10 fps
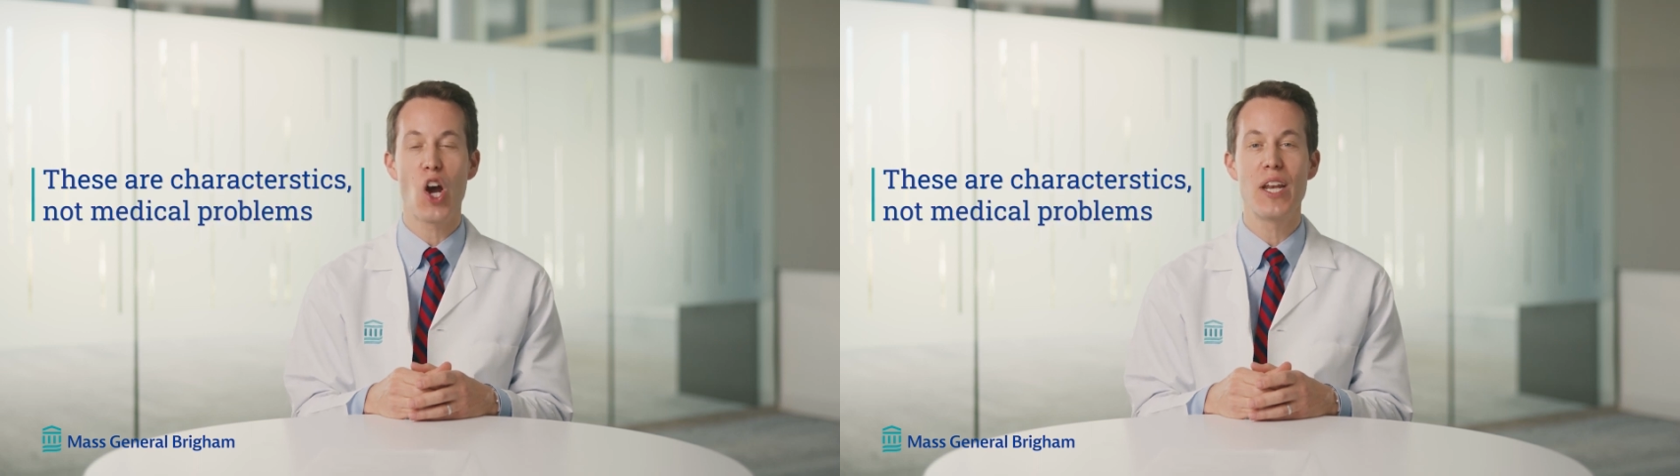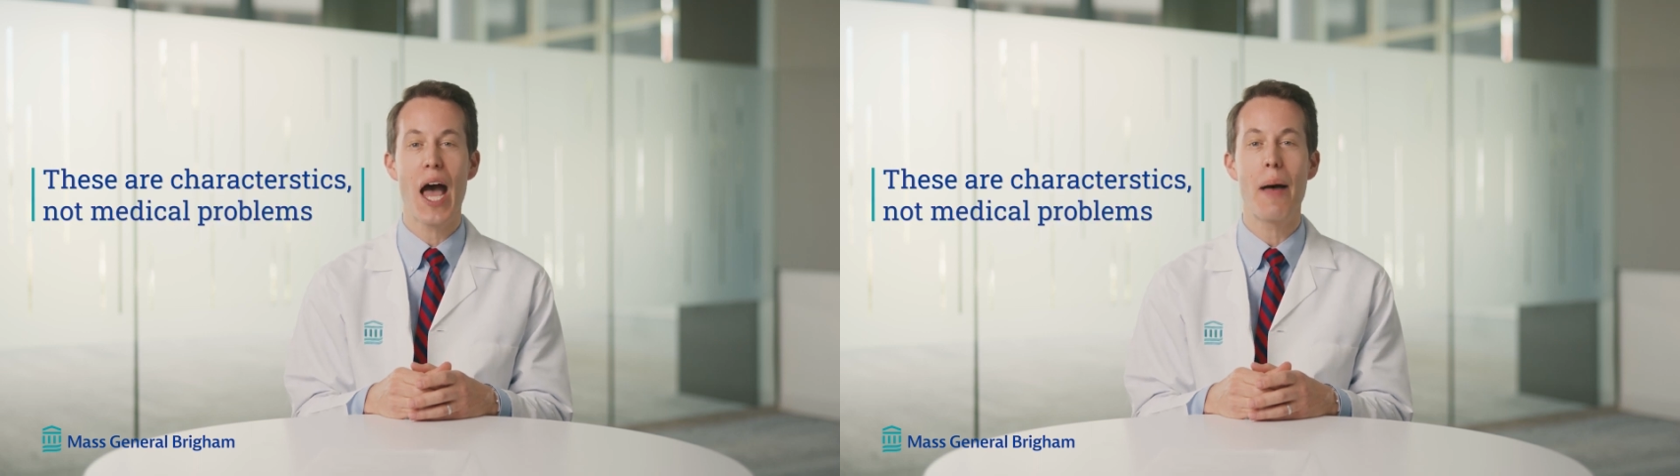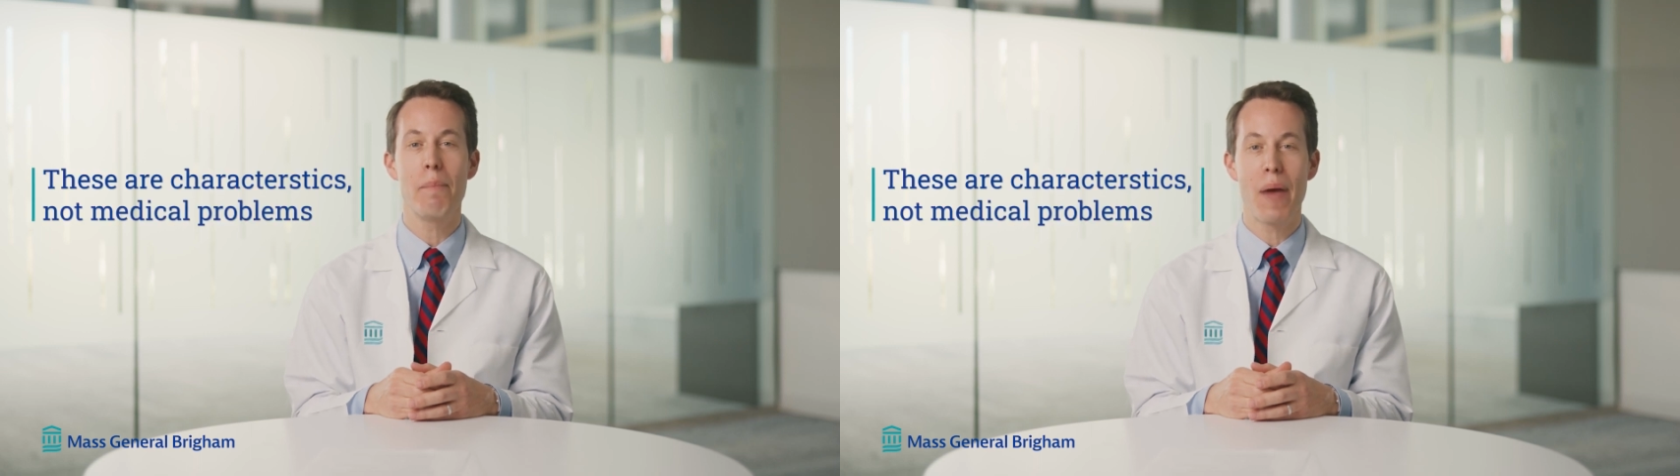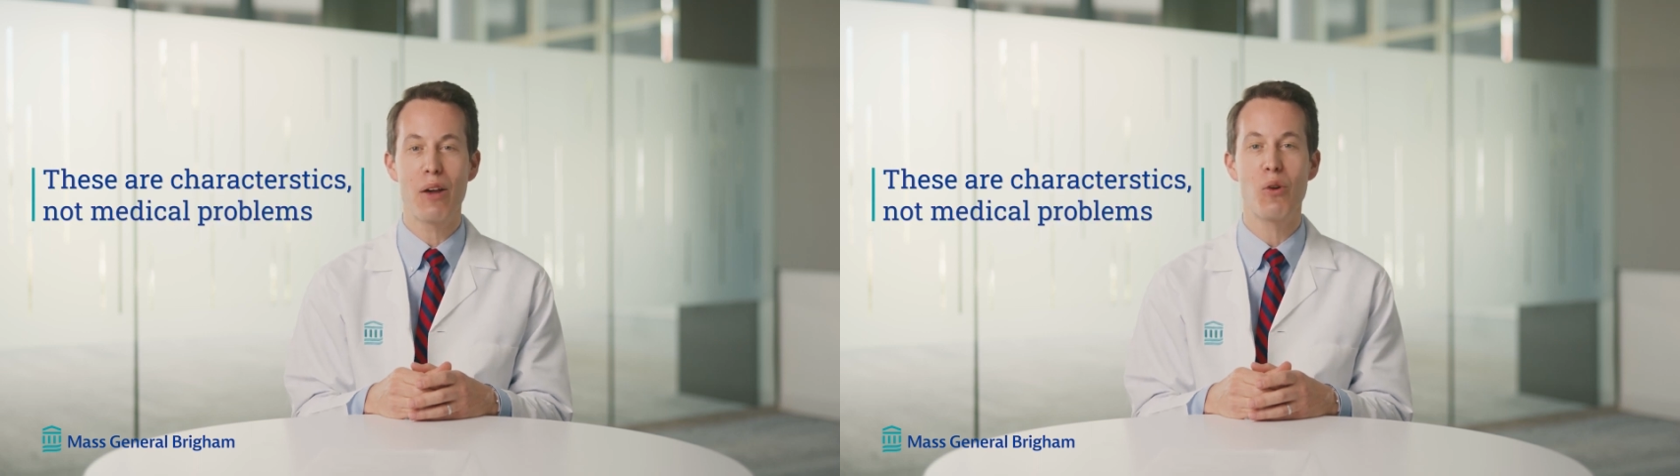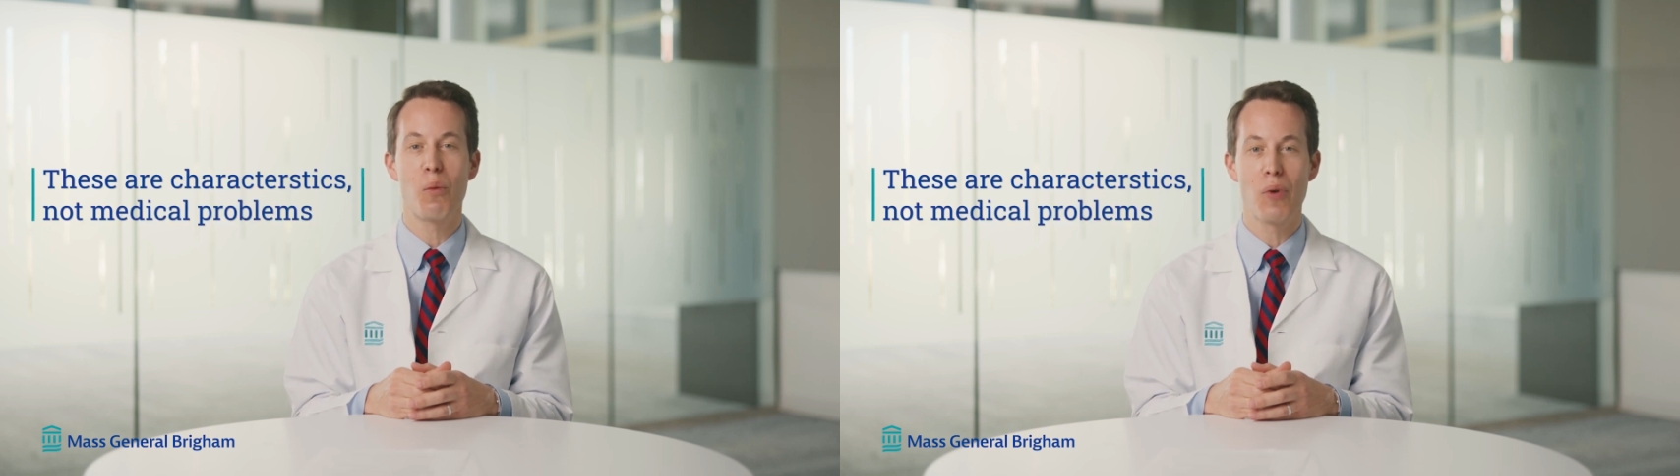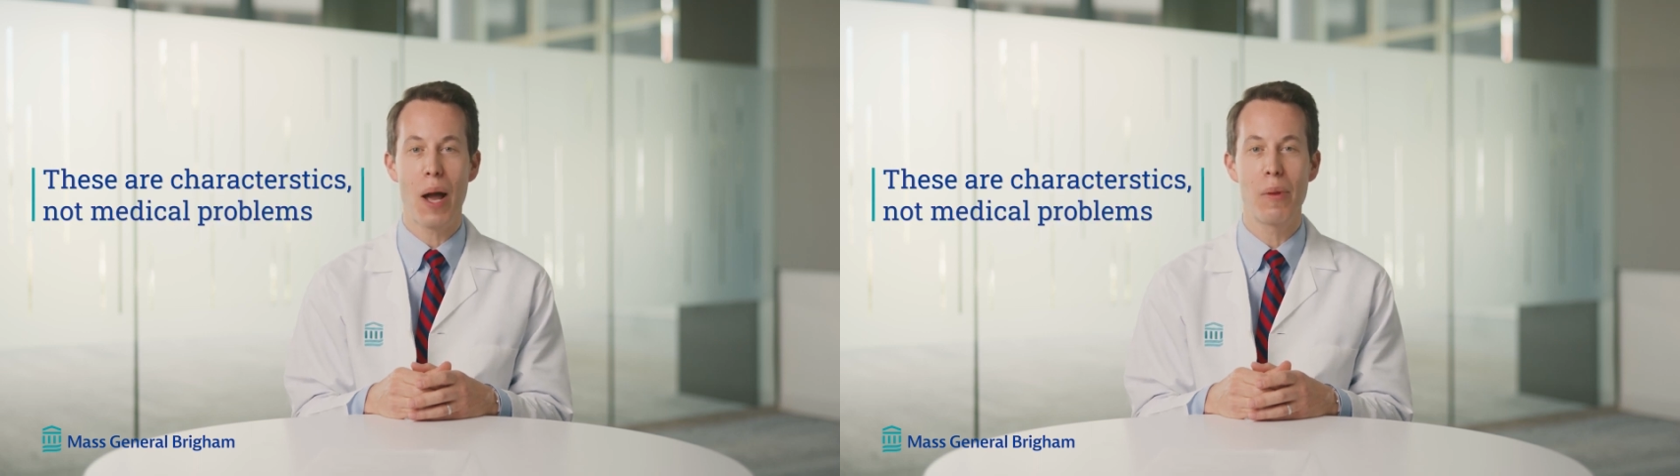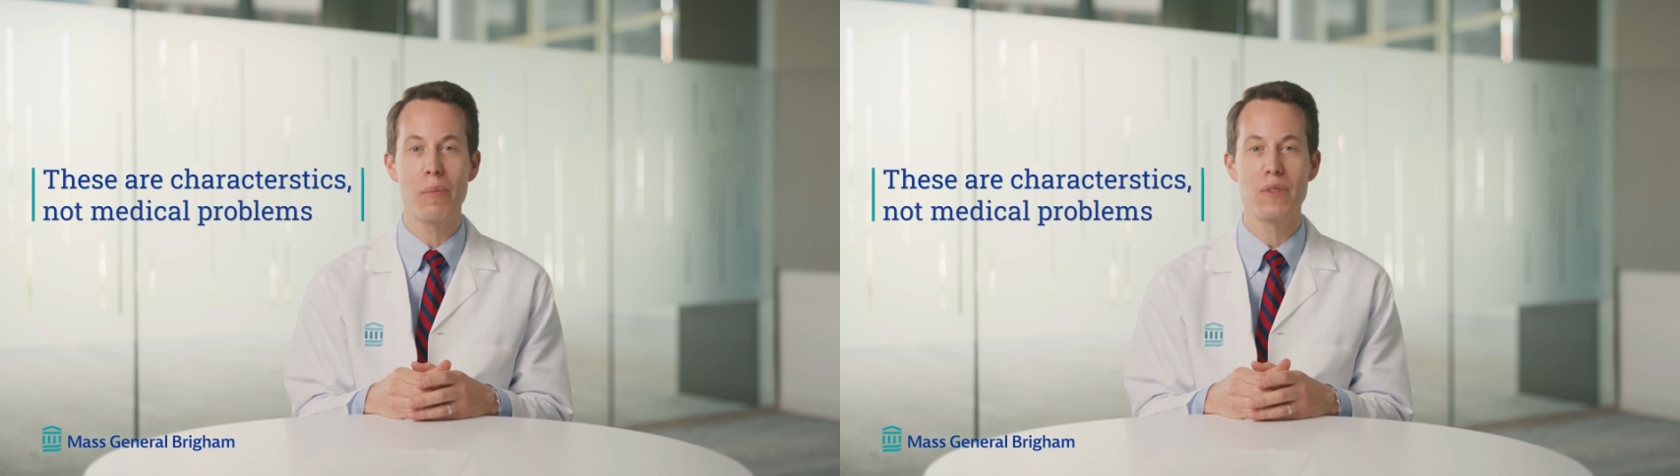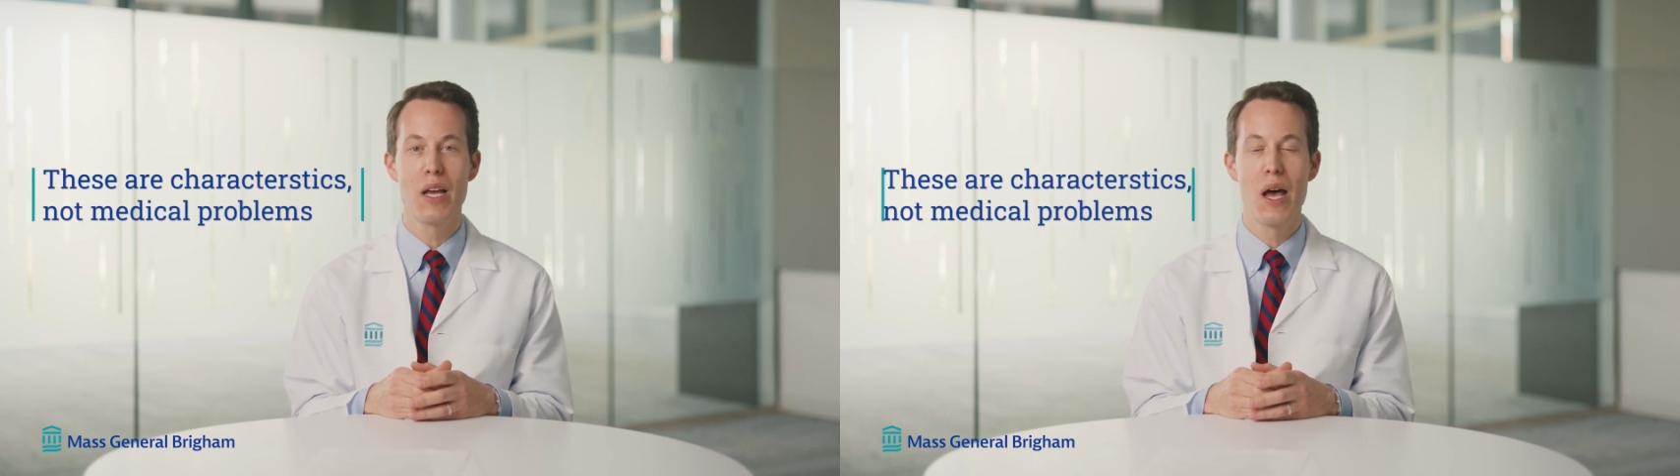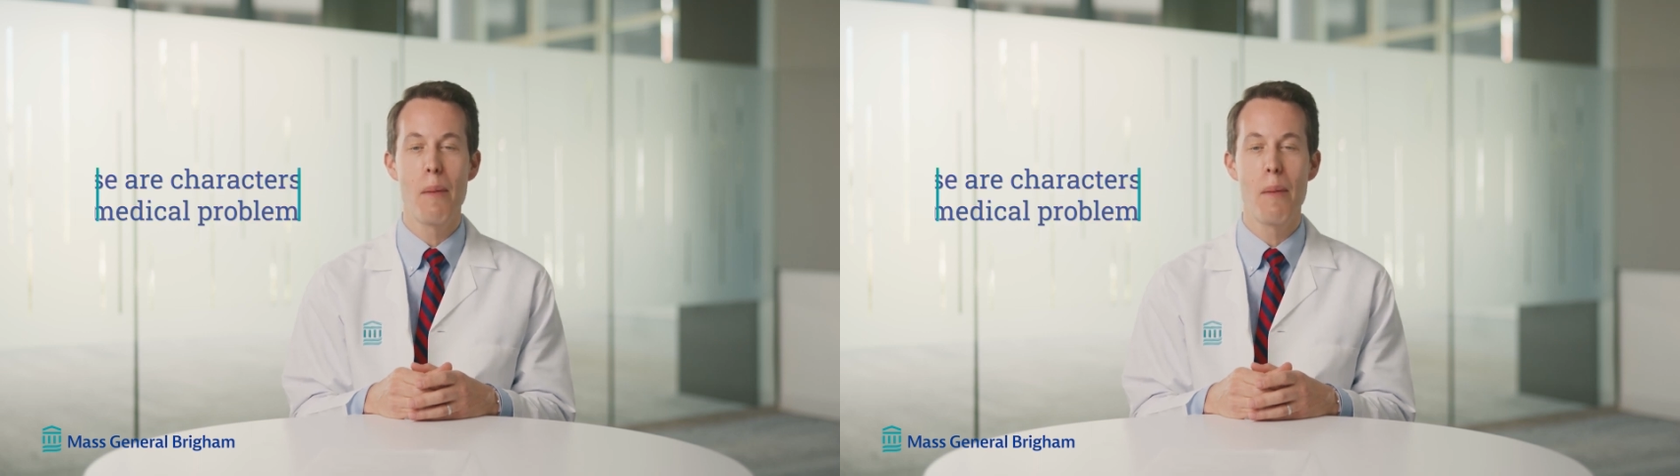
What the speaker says: are not medical problems,